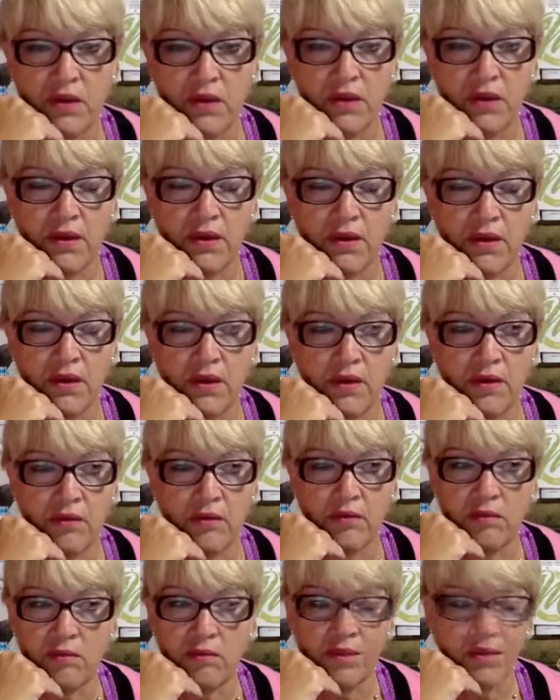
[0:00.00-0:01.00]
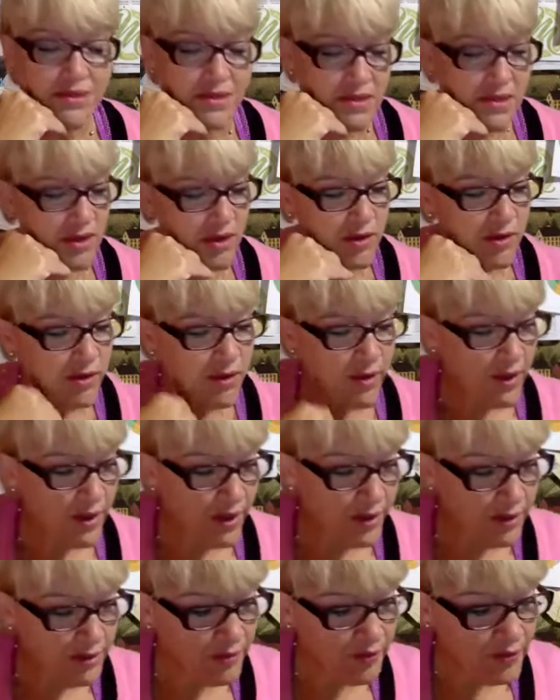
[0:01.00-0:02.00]
And that's not
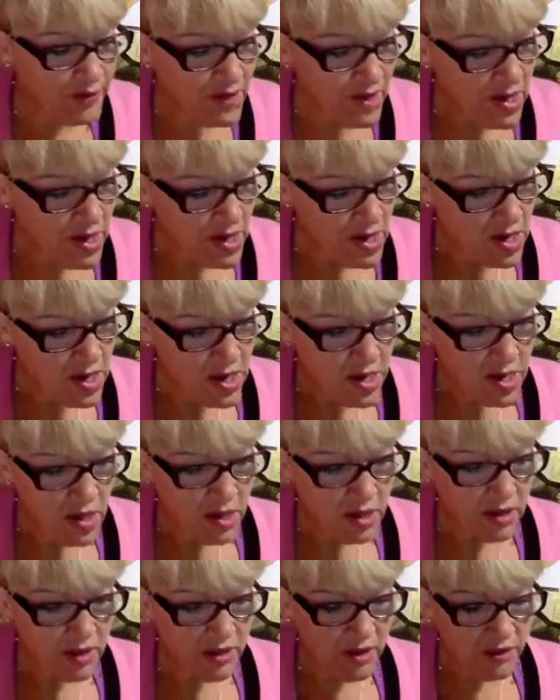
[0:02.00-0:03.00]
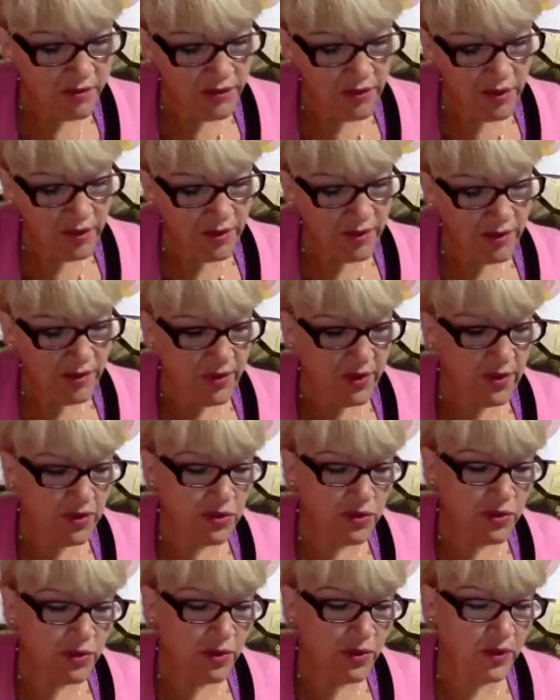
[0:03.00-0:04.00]
okay. A few other things
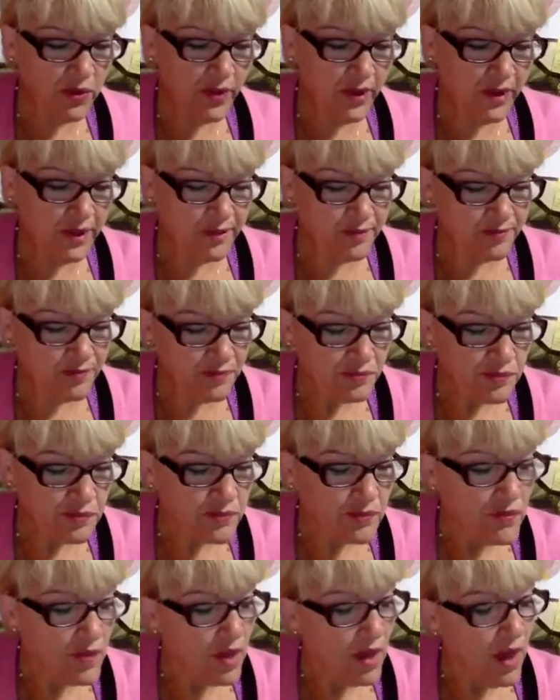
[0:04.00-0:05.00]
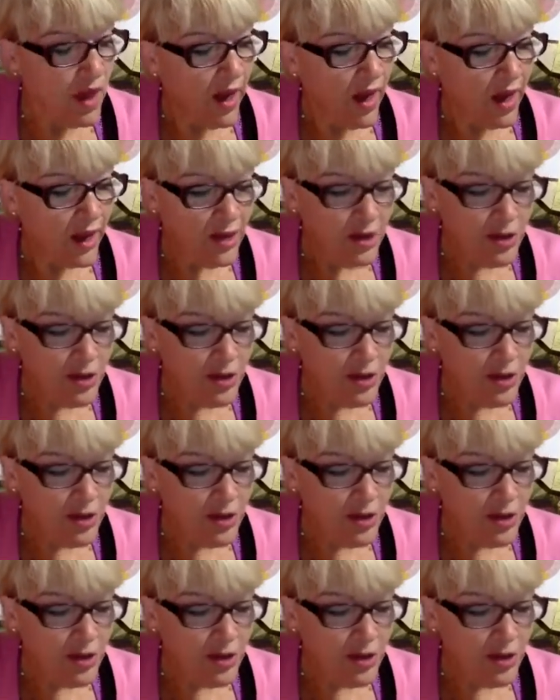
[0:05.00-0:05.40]
real quick. How do you